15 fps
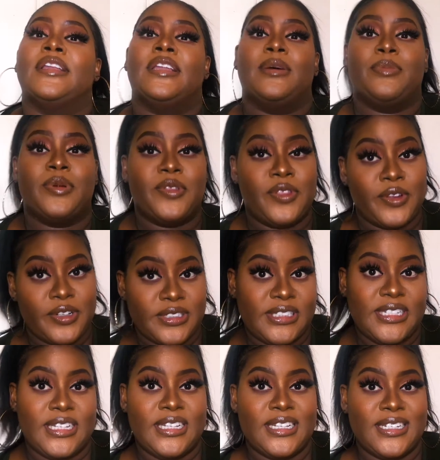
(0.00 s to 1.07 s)
Number
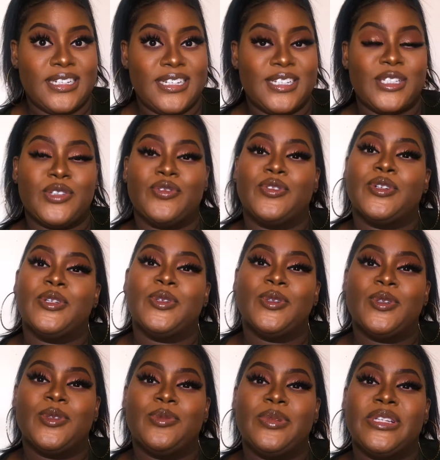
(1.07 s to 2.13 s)
13 is for you
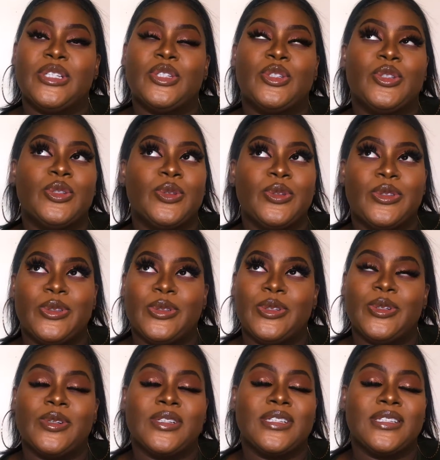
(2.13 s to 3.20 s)
to be true to
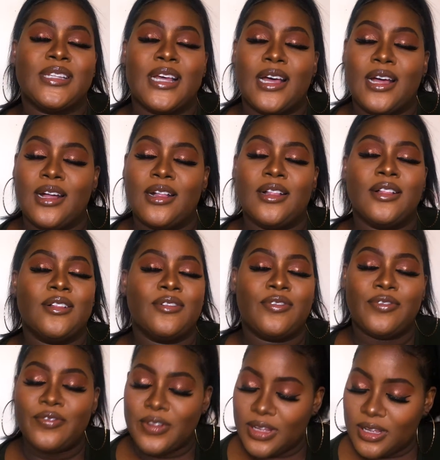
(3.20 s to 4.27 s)

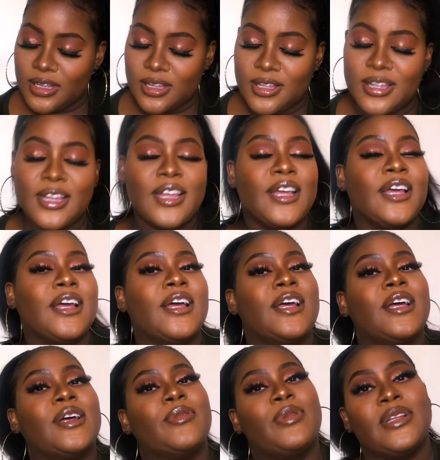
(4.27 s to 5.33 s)
yourself.
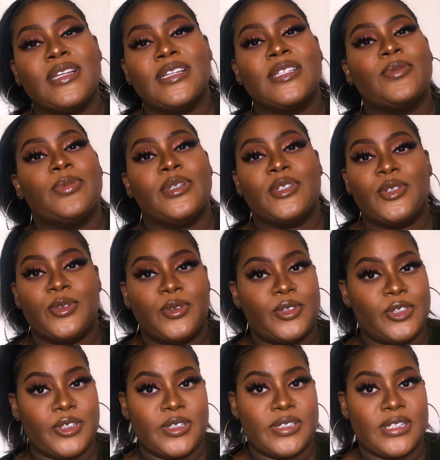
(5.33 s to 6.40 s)
Please be true
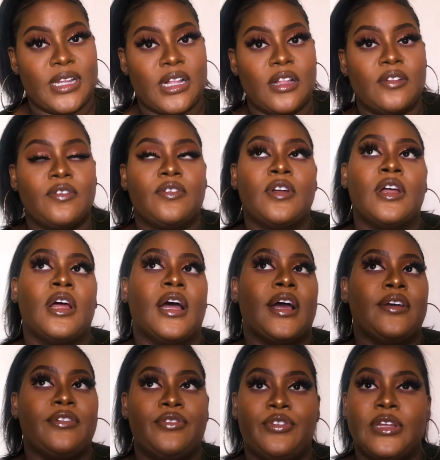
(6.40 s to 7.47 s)
to yourself.
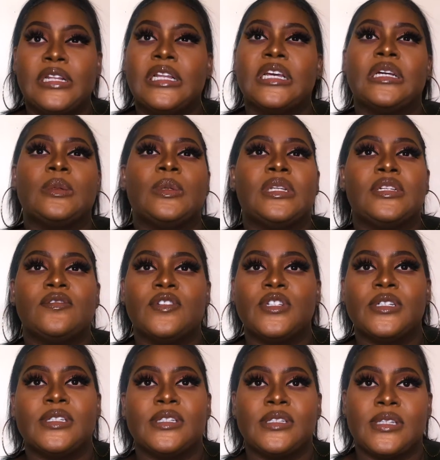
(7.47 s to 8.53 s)
I feel like we live in
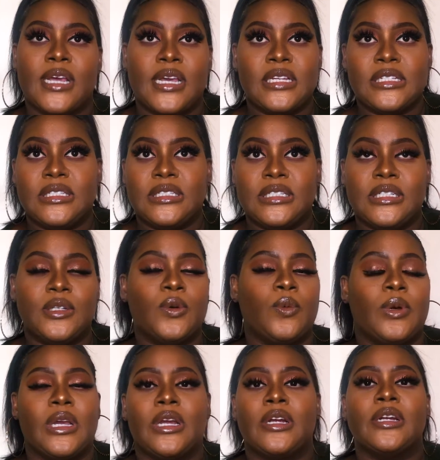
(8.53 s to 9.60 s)
a society
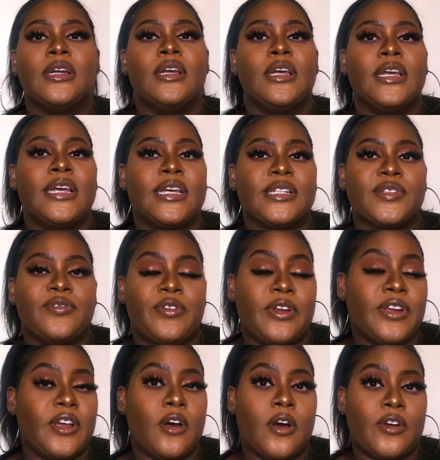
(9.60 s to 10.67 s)
where it's
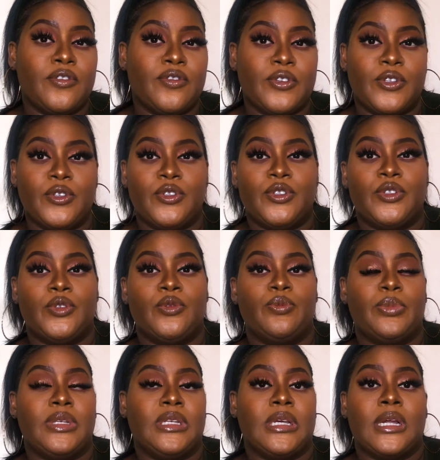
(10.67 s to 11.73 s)
very hard for you to
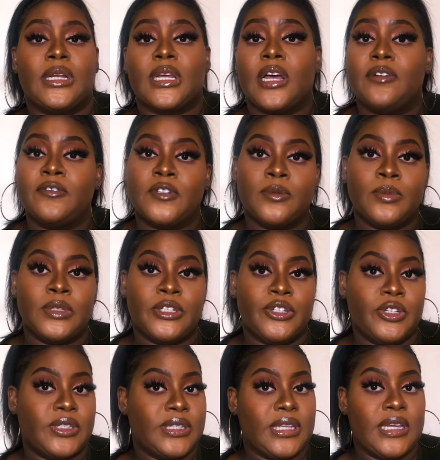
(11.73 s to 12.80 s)
be uncomfortable in
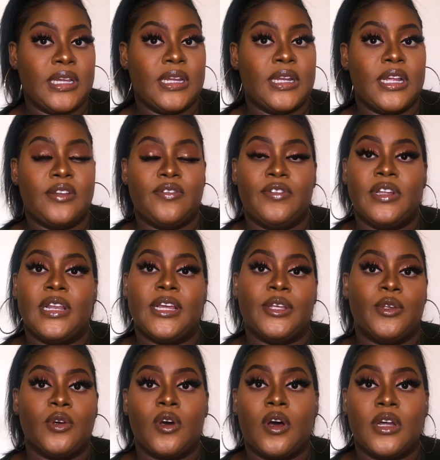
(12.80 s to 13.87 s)
your skin and feel
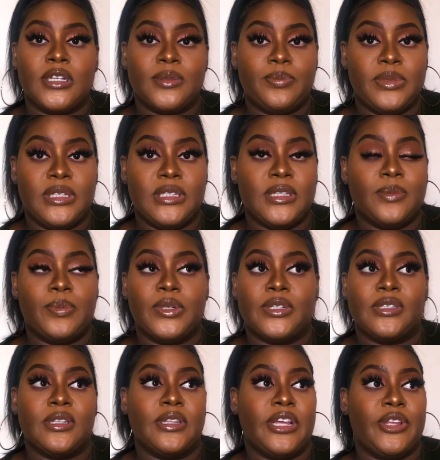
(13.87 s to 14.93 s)
like you can't be the
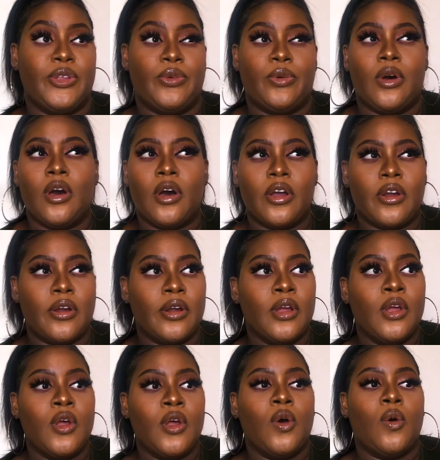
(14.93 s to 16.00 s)
person that you are,
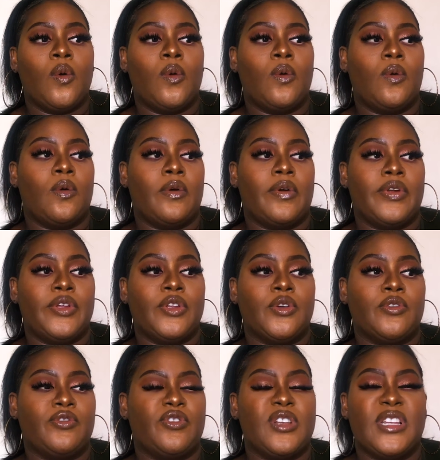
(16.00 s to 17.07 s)
or
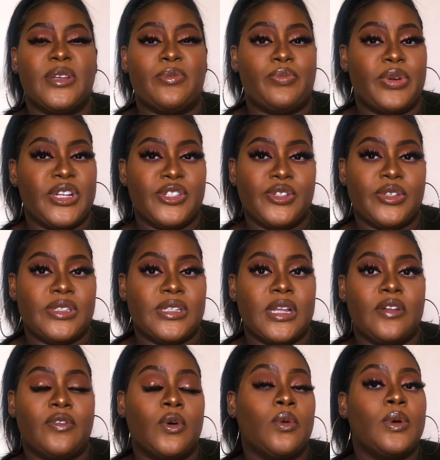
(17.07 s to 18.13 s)
fully embrace
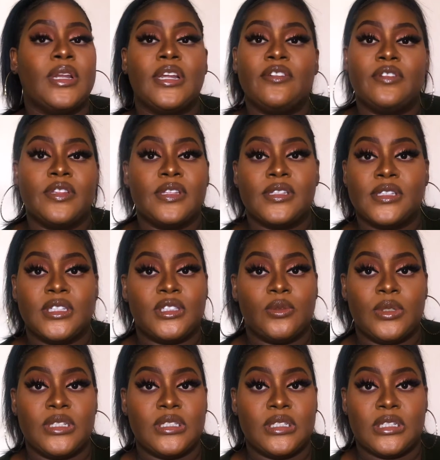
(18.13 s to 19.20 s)
yourself, or whatever the
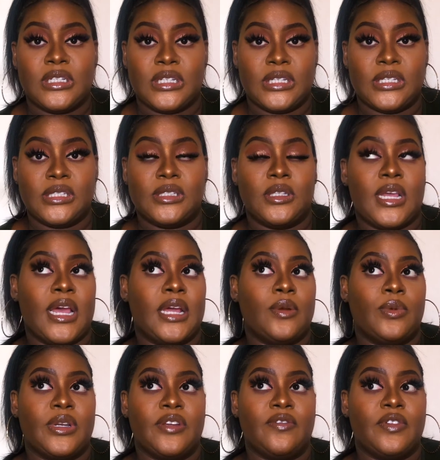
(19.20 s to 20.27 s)
situation is
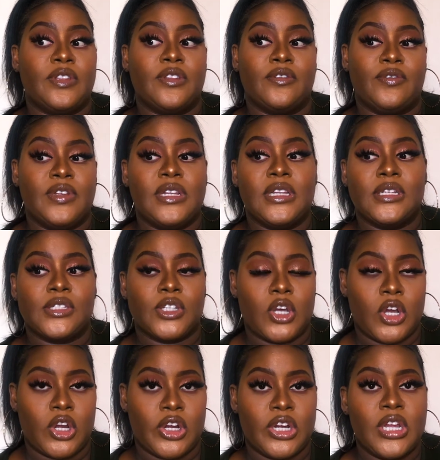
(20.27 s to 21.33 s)
and whatever the feelings
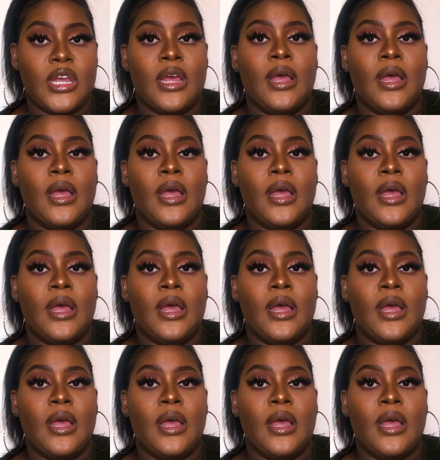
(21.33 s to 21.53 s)
are.